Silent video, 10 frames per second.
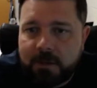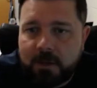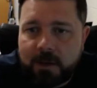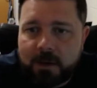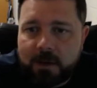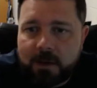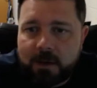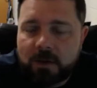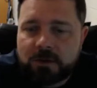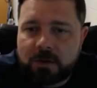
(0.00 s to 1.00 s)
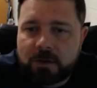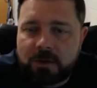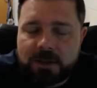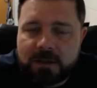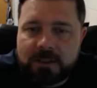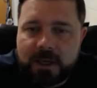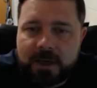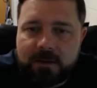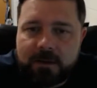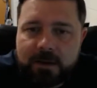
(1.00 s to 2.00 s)
Um, yep. So those are the things
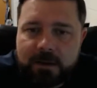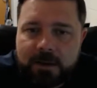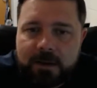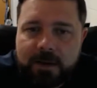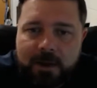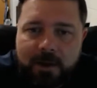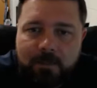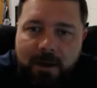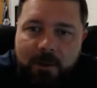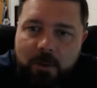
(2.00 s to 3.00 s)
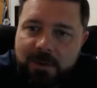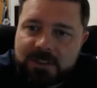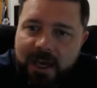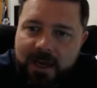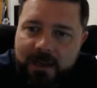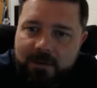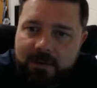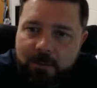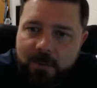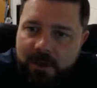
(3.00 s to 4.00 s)
that um, I would be statting
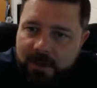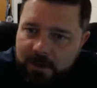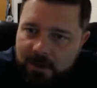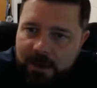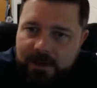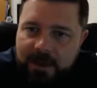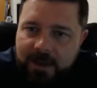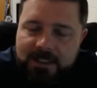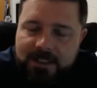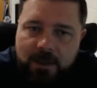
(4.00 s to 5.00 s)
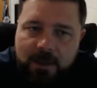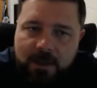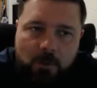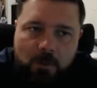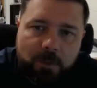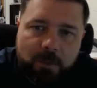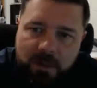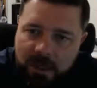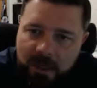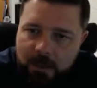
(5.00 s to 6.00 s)
immediately at the high school level. We're pretty
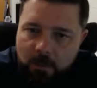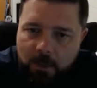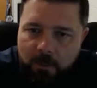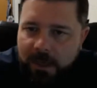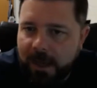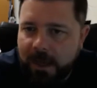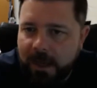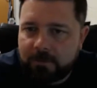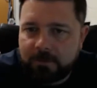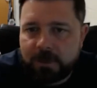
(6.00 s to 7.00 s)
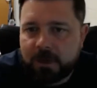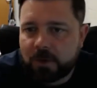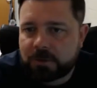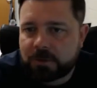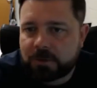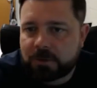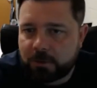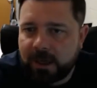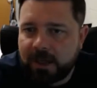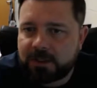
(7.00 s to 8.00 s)
lucky where we have, you know, a sports
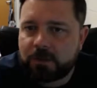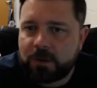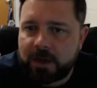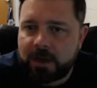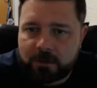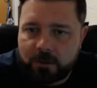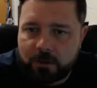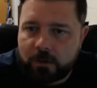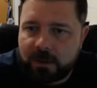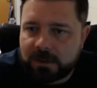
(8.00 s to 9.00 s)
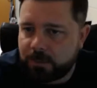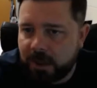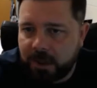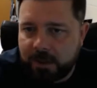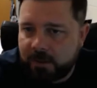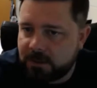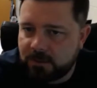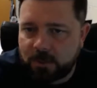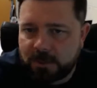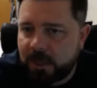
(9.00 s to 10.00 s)
information director who gets paid. He's a
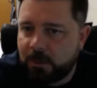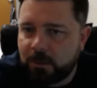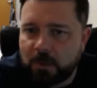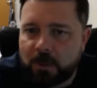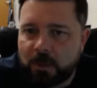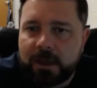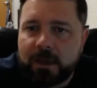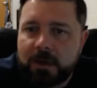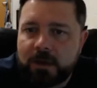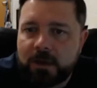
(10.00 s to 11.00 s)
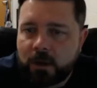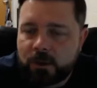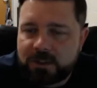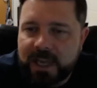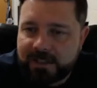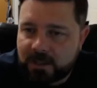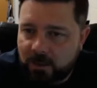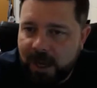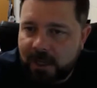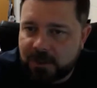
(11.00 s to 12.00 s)
full-time employee who stats our
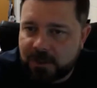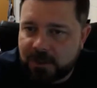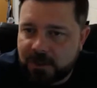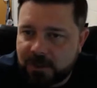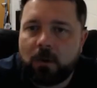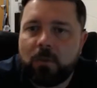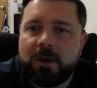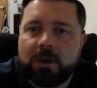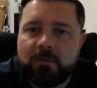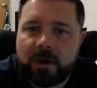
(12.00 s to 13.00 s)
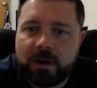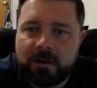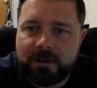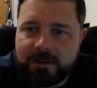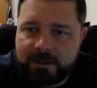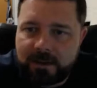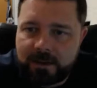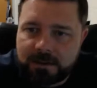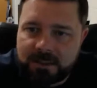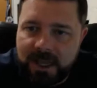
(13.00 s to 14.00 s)
matches. So we get very
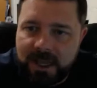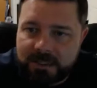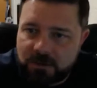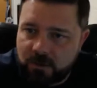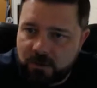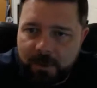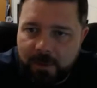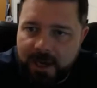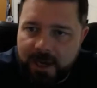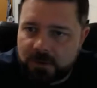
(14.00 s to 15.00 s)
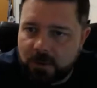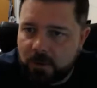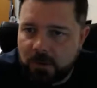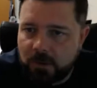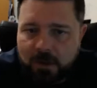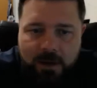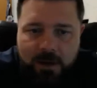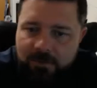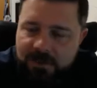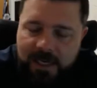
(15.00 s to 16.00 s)
detailed stats during the match. So
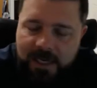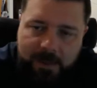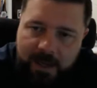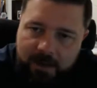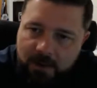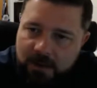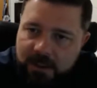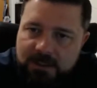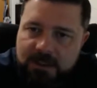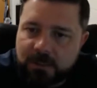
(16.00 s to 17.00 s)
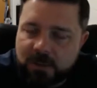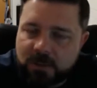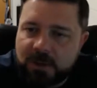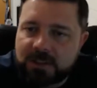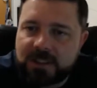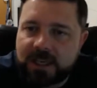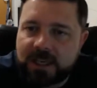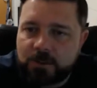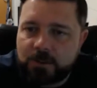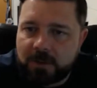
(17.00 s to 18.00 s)
every time out, or at least in between
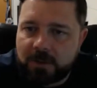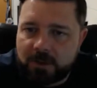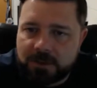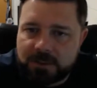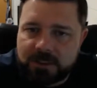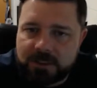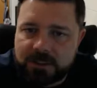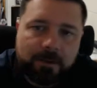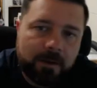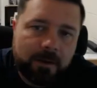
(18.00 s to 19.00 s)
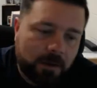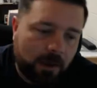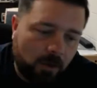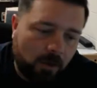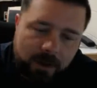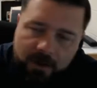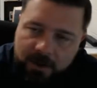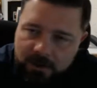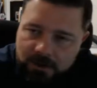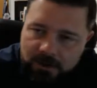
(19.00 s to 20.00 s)
sets, we can look and see, okay, our
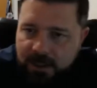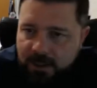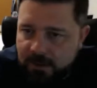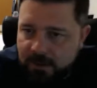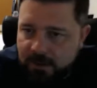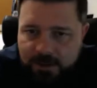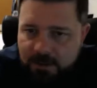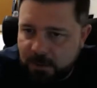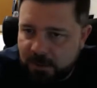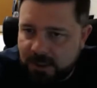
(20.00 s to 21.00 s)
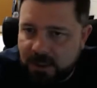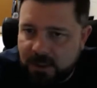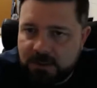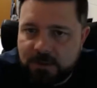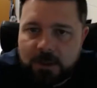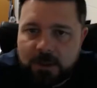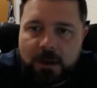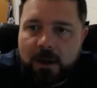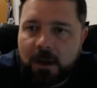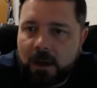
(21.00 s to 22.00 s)
hitters are hitting at this percentage
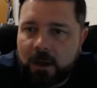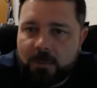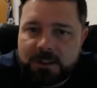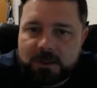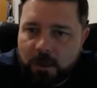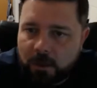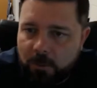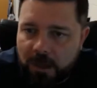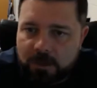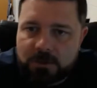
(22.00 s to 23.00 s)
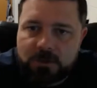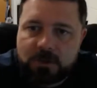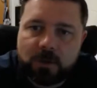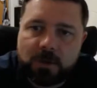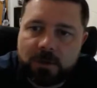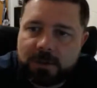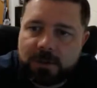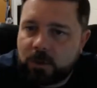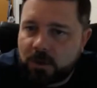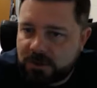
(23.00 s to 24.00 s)
um, this is what our blockers are doing. This
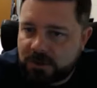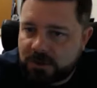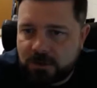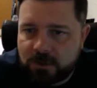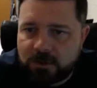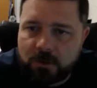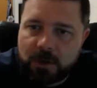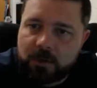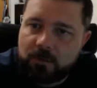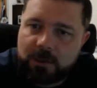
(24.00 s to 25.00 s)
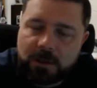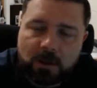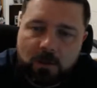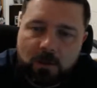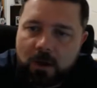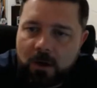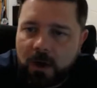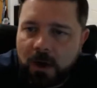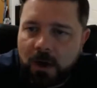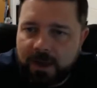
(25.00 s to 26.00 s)
is what our setters are doing. You know,
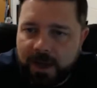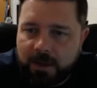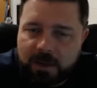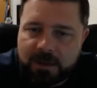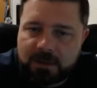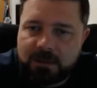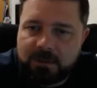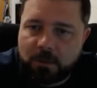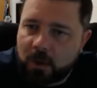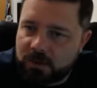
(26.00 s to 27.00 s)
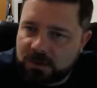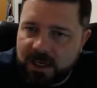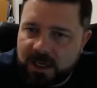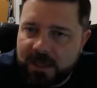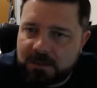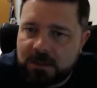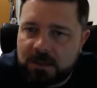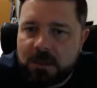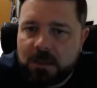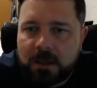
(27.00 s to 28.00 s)
all of that we can see for both sides.
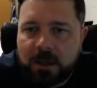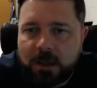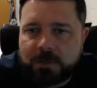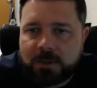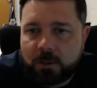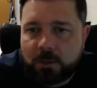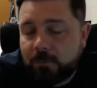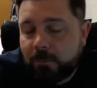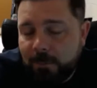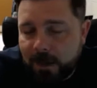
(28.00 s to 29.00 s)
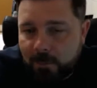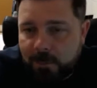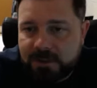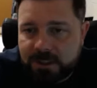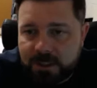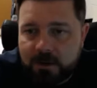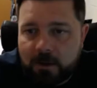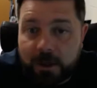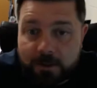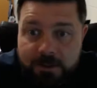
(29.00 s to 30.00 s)
Um, so we might be able to see,
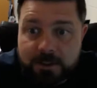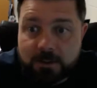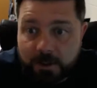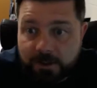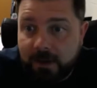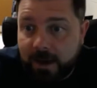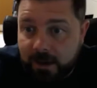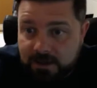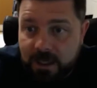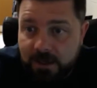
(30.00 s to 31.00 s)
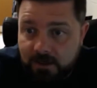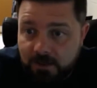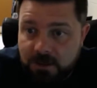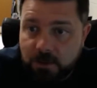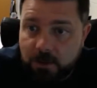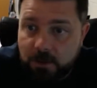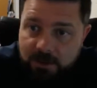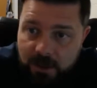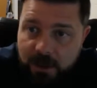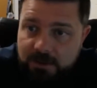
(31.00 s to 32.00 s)
okay, this is what their outside hitter is doing to
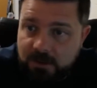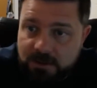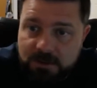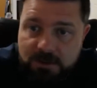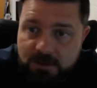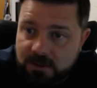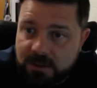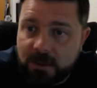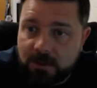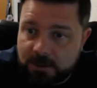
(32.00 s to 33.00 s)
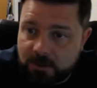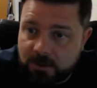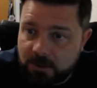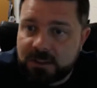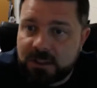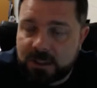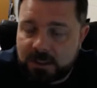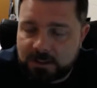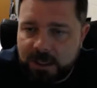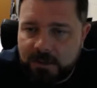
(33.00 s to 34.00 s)
us. She's she's killing us. Where's she getting
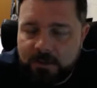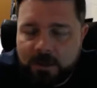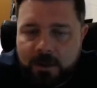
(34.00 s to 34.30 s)
us at?